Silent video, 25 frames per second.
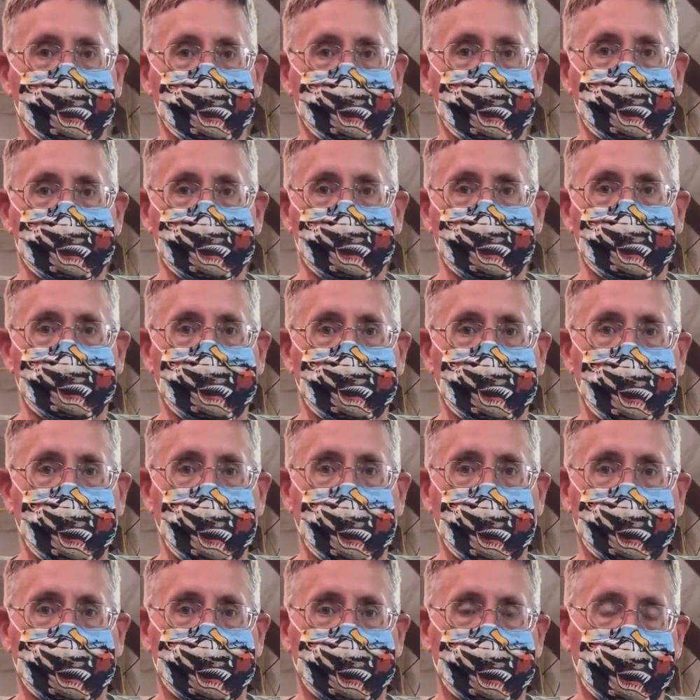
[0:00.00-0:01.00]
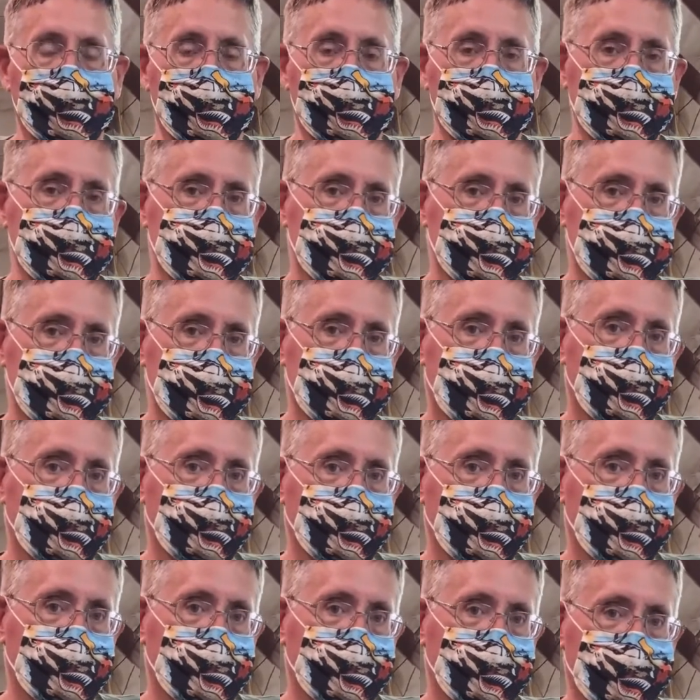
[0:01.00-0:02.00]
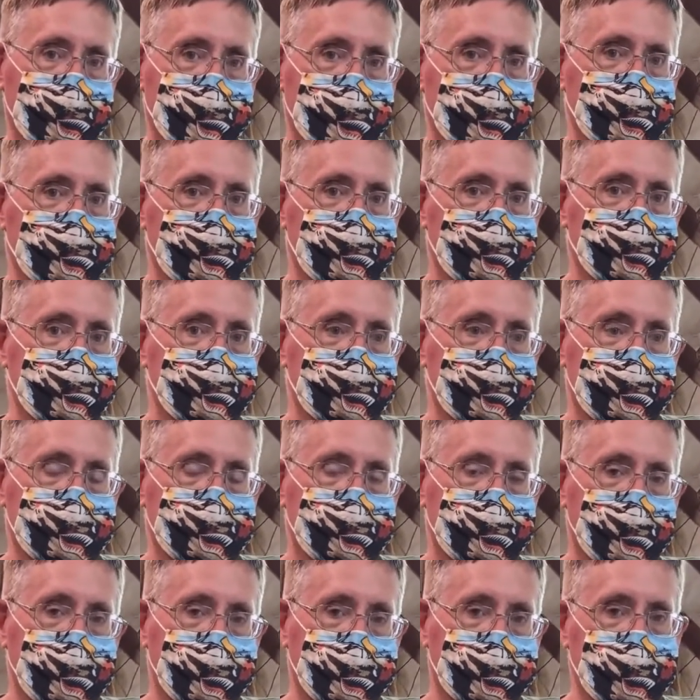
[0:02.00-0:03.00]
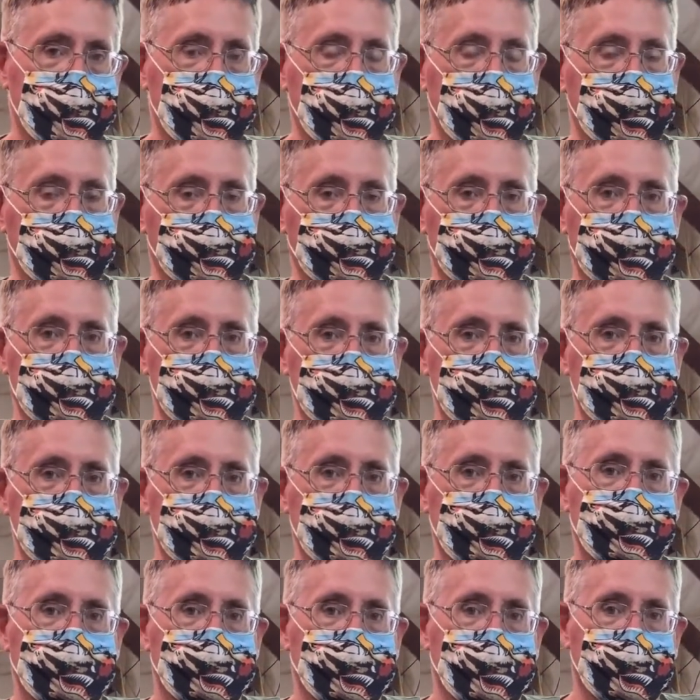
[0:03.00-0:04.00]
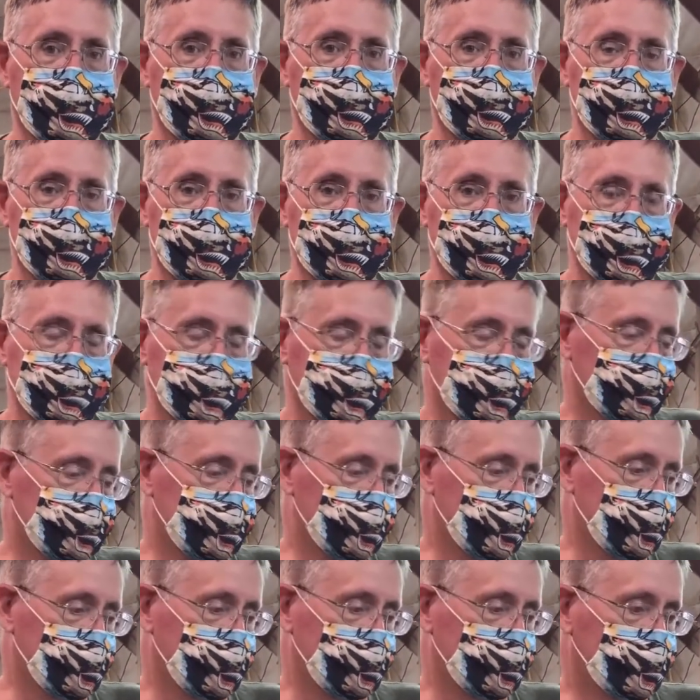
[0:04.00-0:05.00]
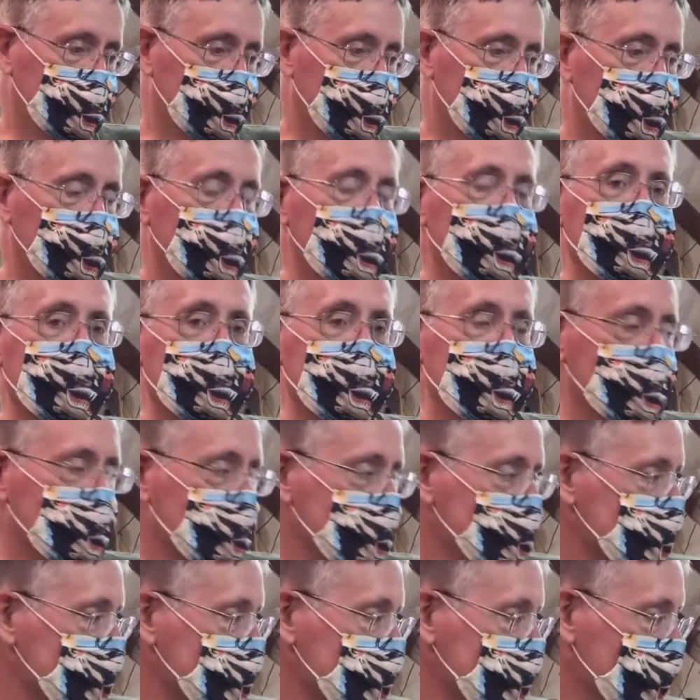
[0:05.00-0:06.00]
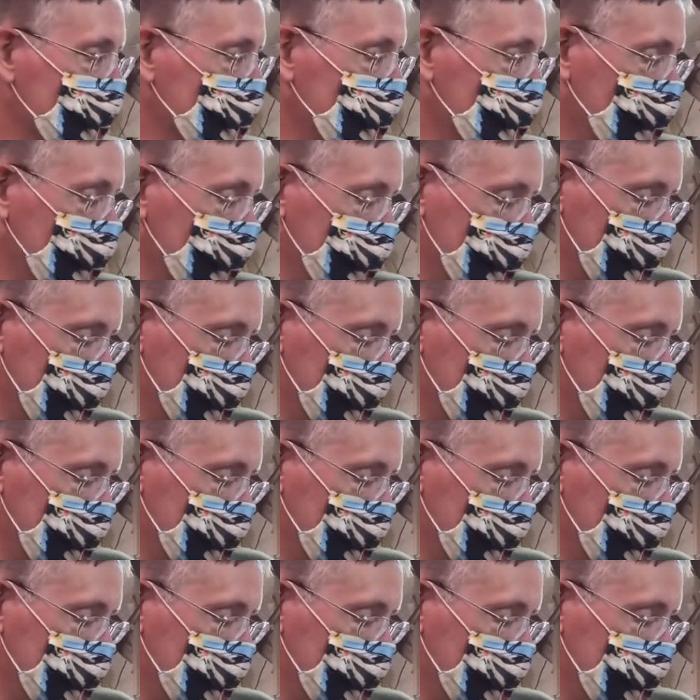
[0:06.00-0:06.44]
into the cockpit and show what we have accomplished so far with the fuel tank. So